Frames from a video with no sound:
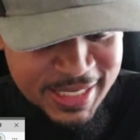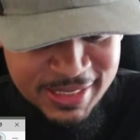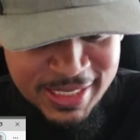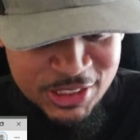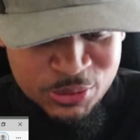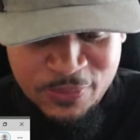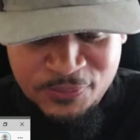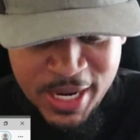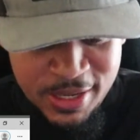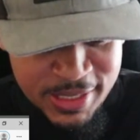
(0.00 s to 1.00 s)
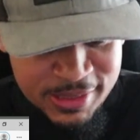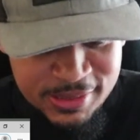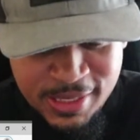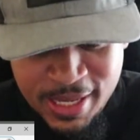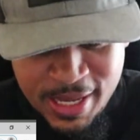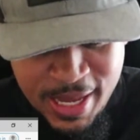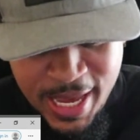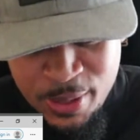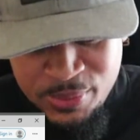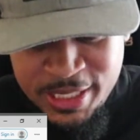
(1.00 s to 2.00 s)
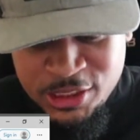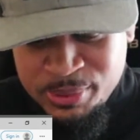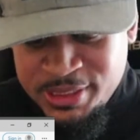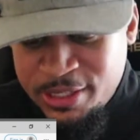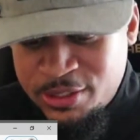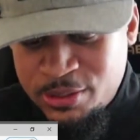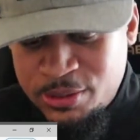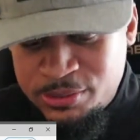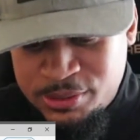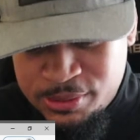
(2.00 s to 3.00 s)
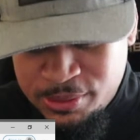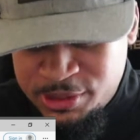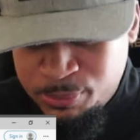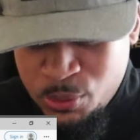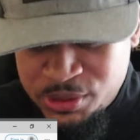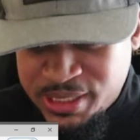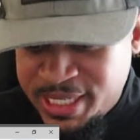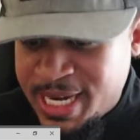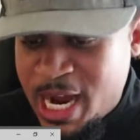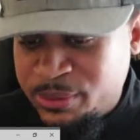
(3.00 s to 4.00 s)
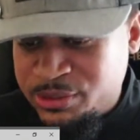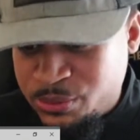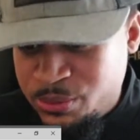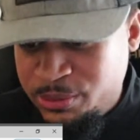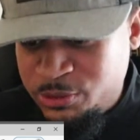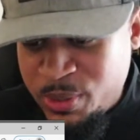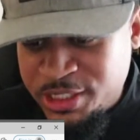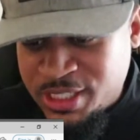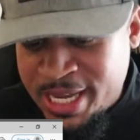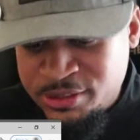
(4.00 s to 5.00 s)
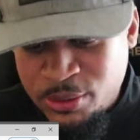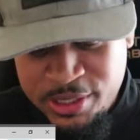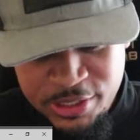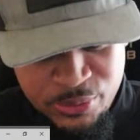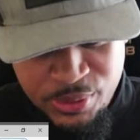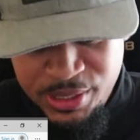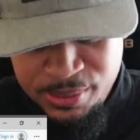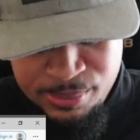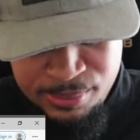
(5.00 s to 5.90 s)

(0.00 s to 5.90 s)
It's an issue of fairness, and we need to protect girls' sports in our schools," which I totally agree.